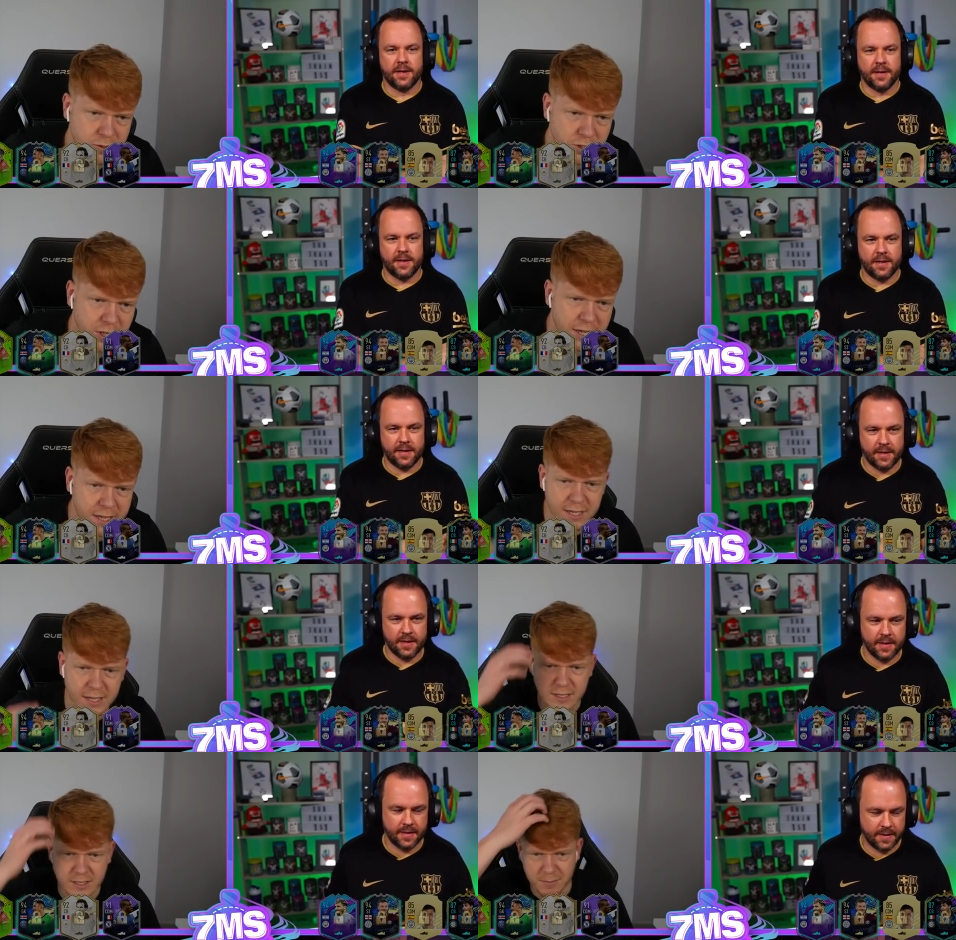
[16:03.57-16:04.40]

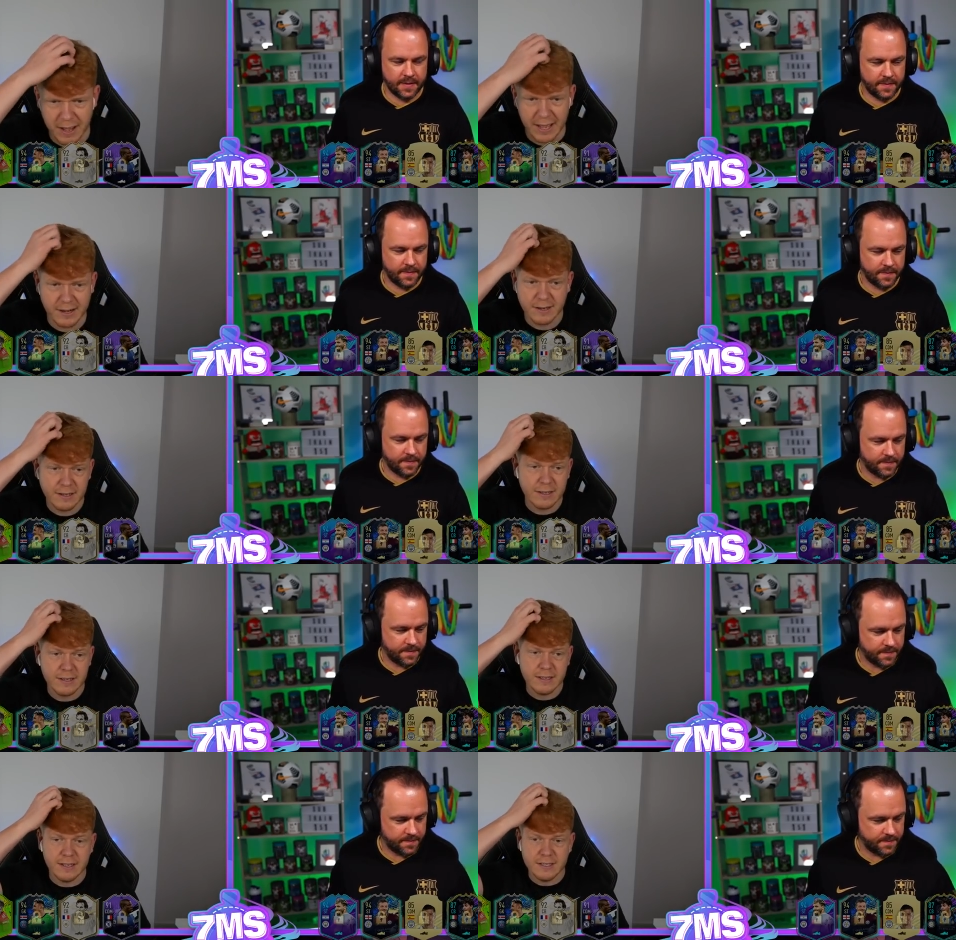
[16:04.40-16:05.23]
Speaker 1: Jeez, man.
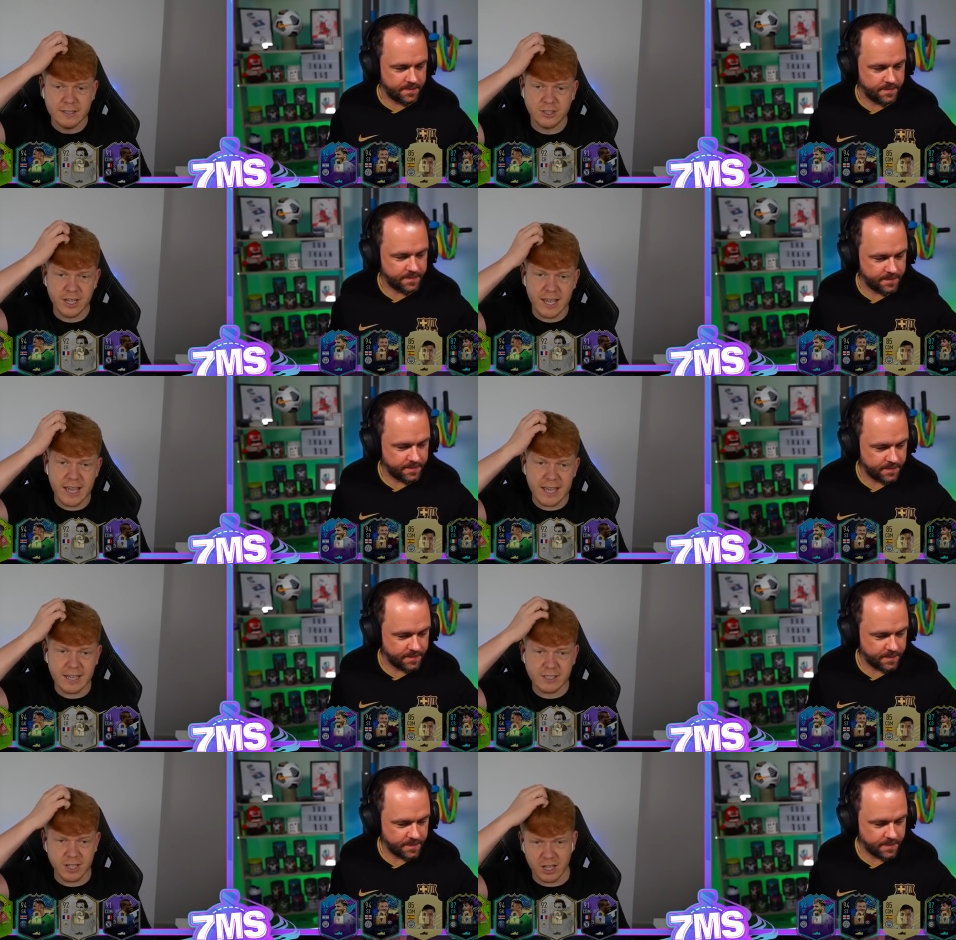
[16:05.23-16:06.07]

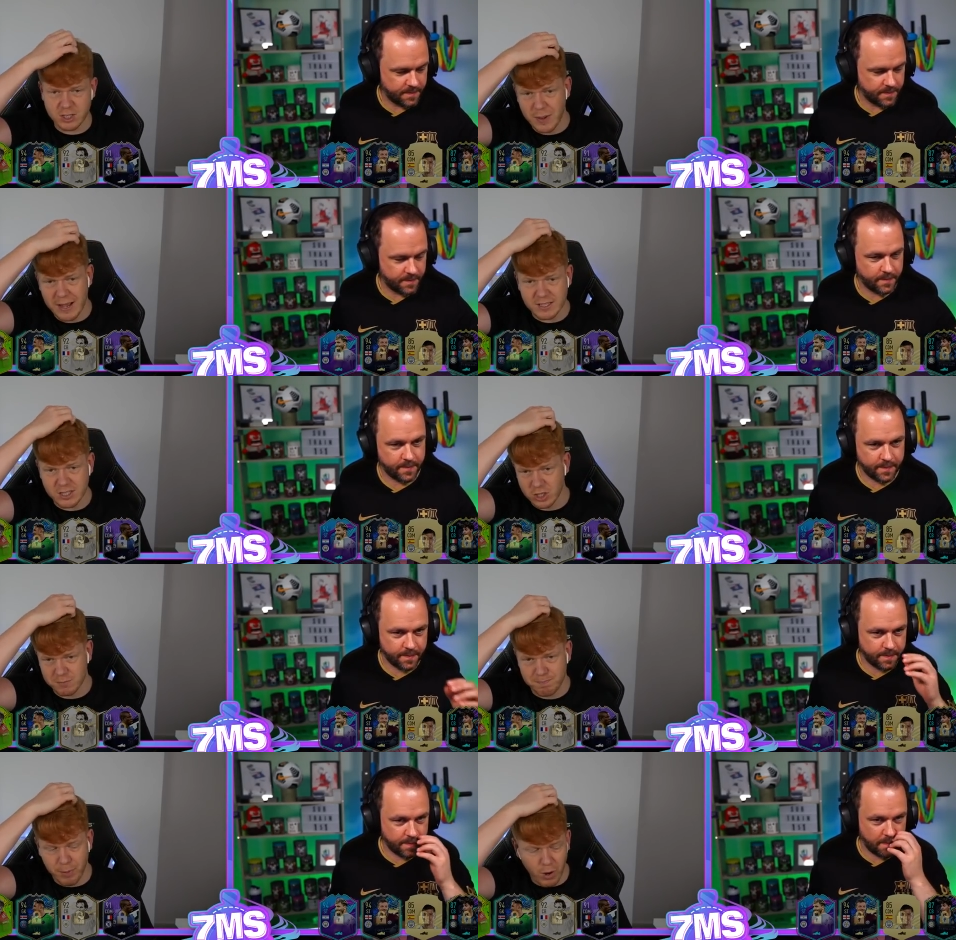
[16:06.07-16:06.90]
Jesus, we had to
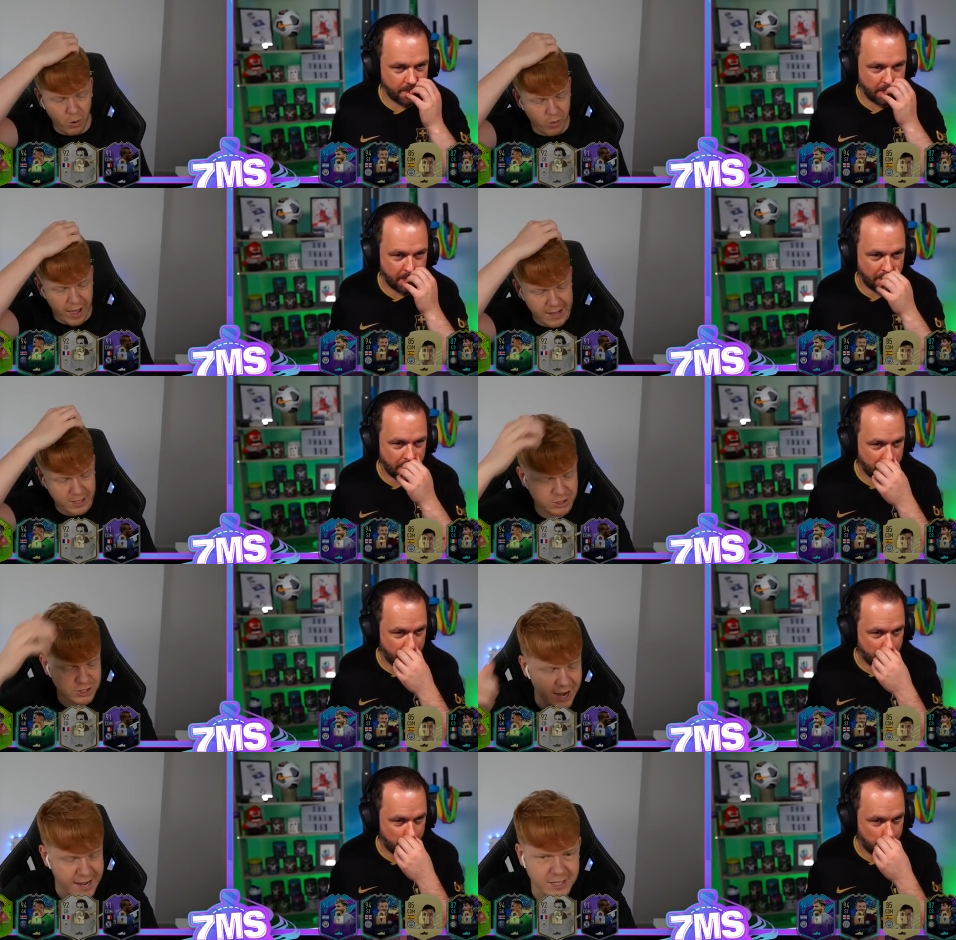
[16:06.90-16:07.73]
just bottle that and
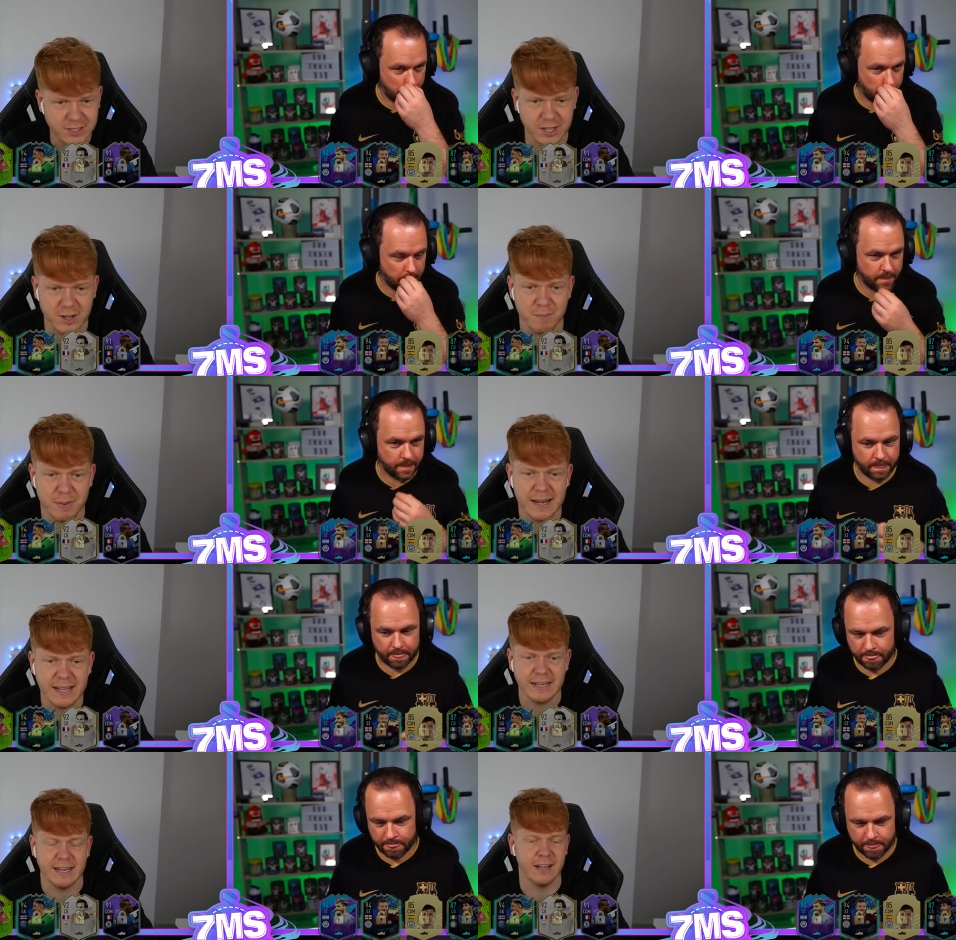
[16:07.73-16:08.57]
change it
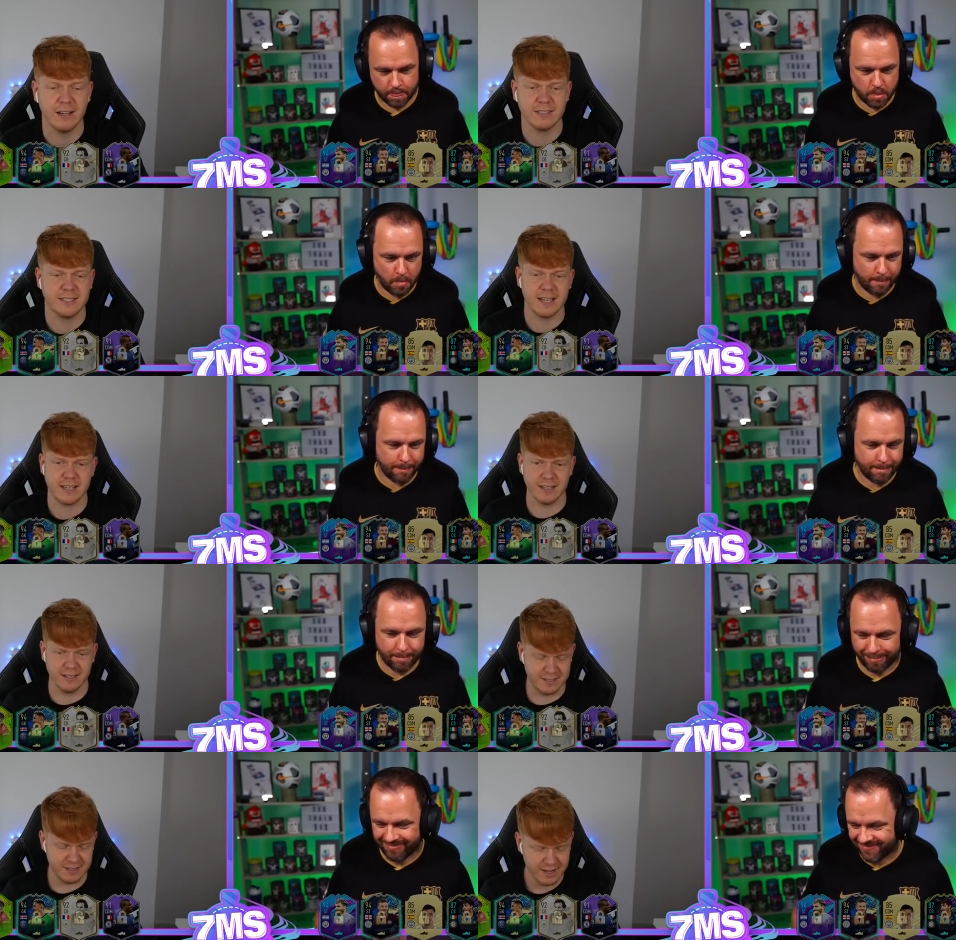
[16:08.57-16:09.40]
completely last
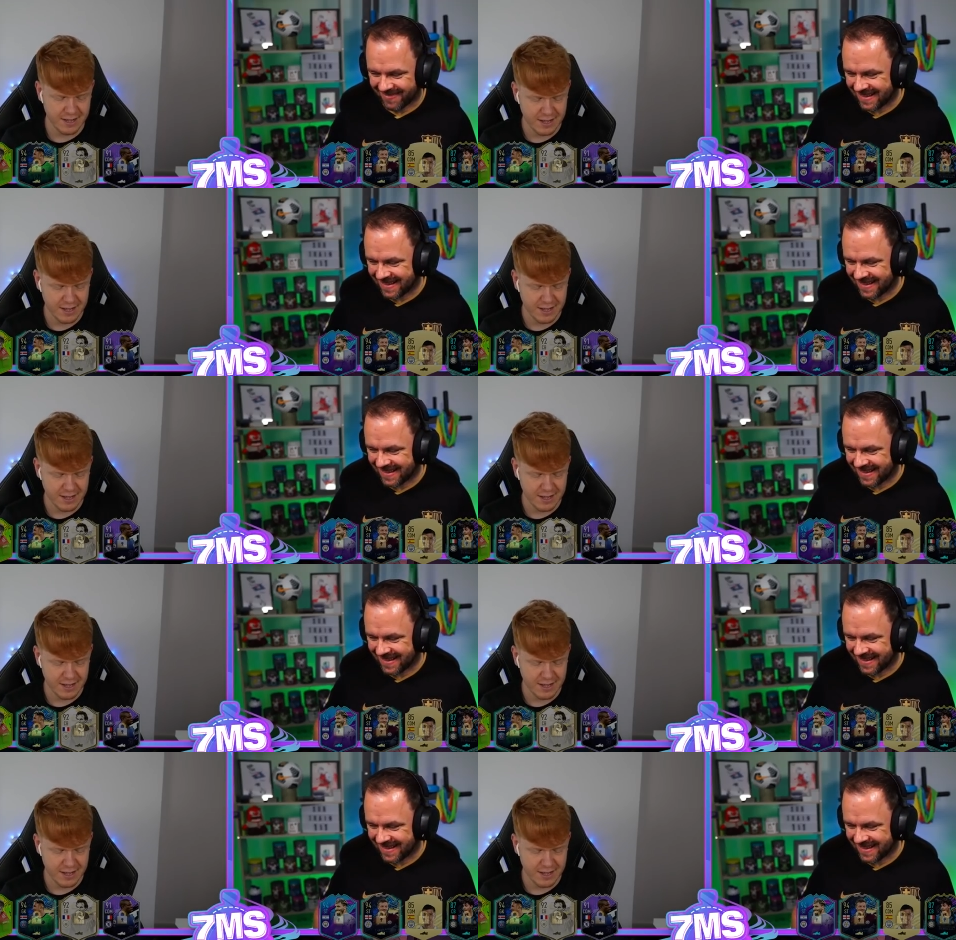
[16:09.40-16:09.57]
second.